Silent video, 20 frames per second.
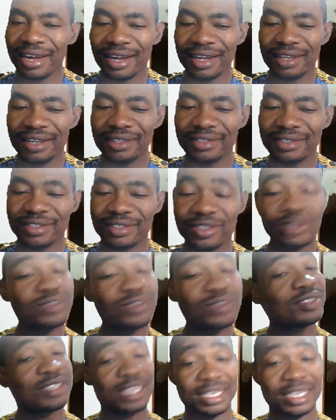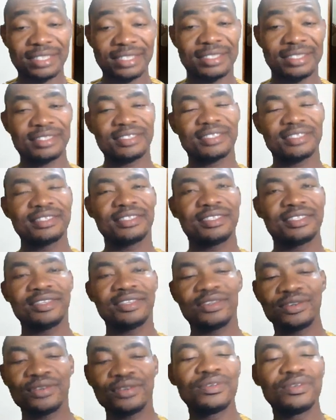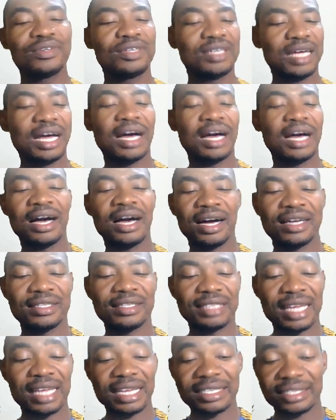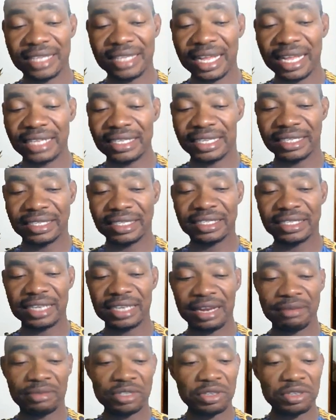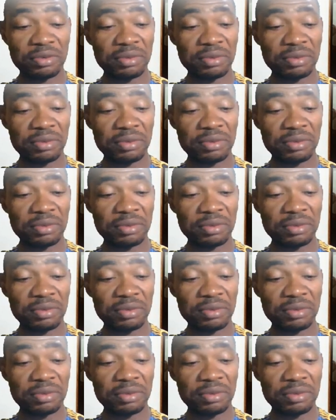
sunset. That's an exclamation mark.